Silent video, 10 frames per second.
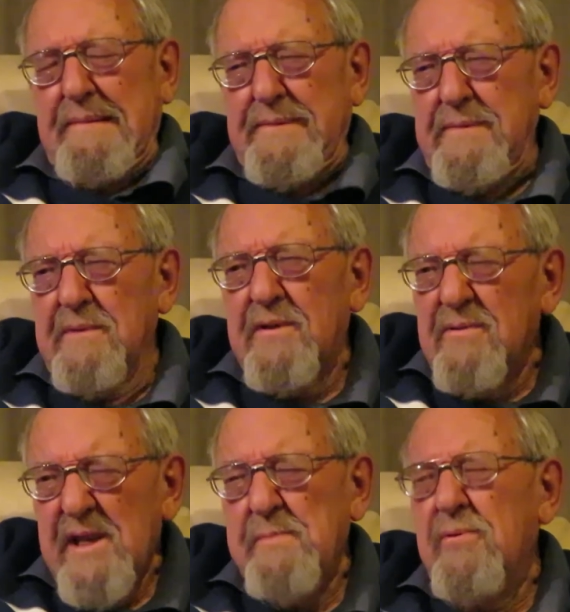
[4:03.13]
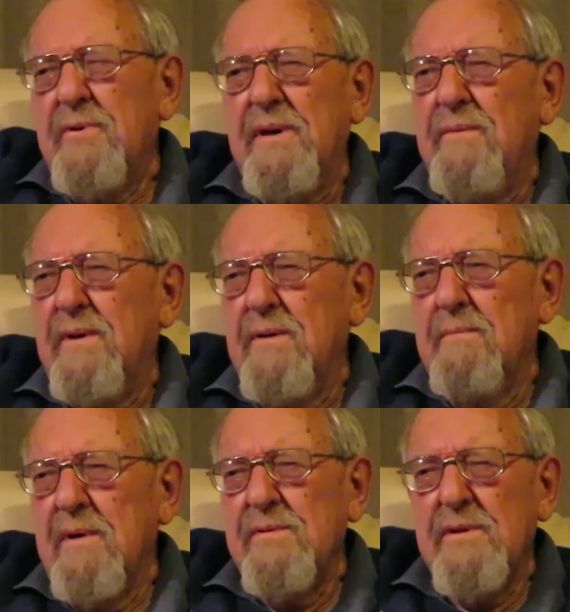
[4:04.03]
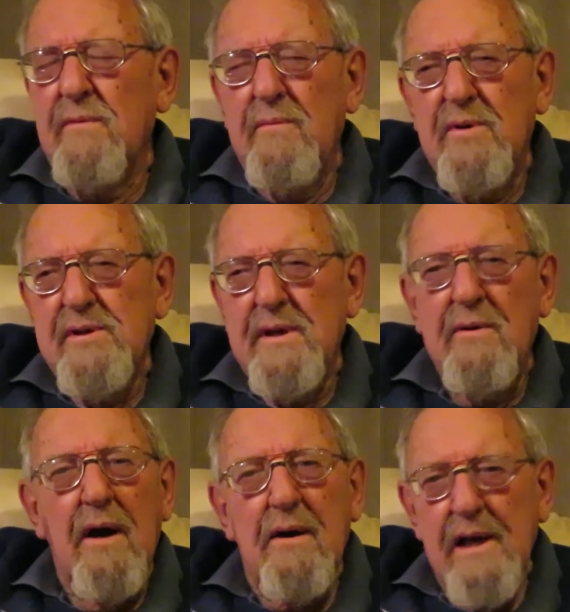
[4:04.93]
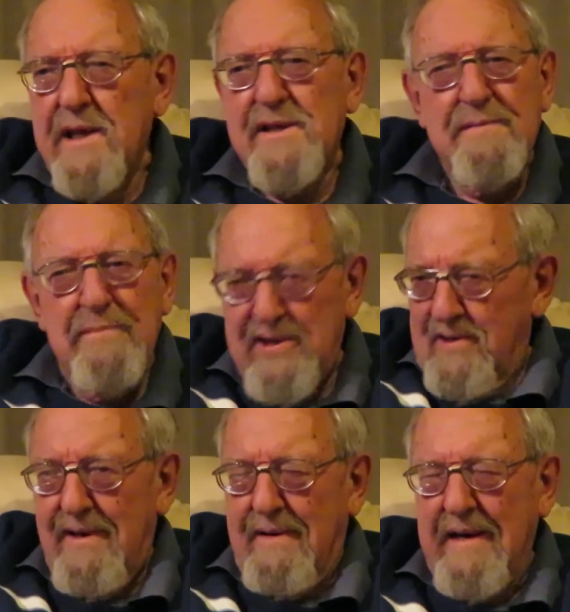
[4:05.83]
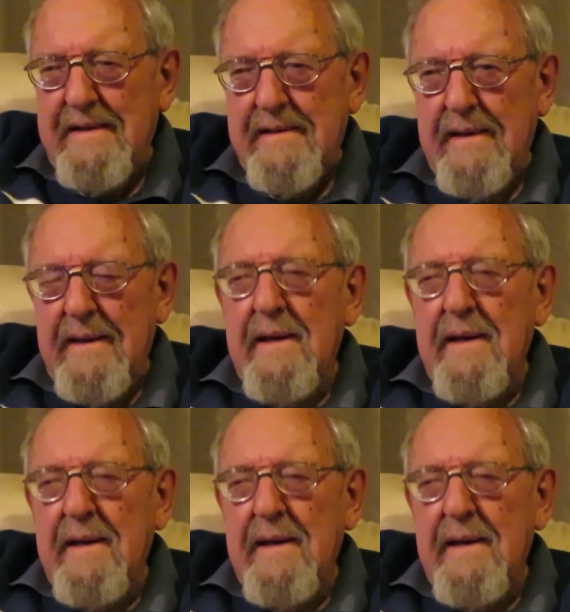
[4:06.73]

from a CRES point of view, most of them were so highly specialised